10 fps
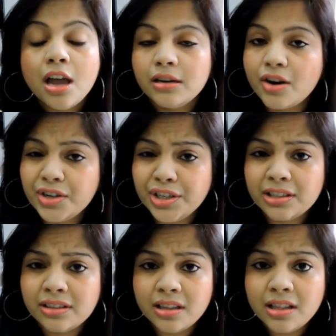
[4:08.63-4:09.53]

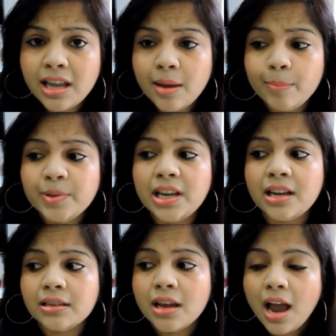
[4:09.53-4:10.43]
nourishes the lips
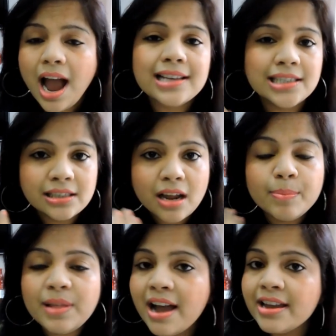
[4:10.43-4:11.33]
it I just
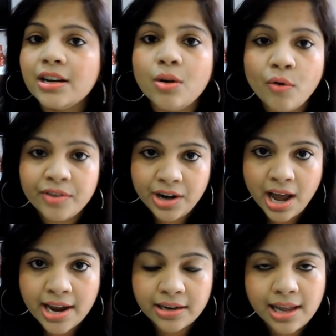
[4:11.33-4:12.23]
apply it
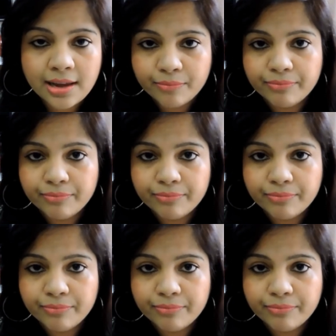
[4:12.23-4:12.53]
overnight like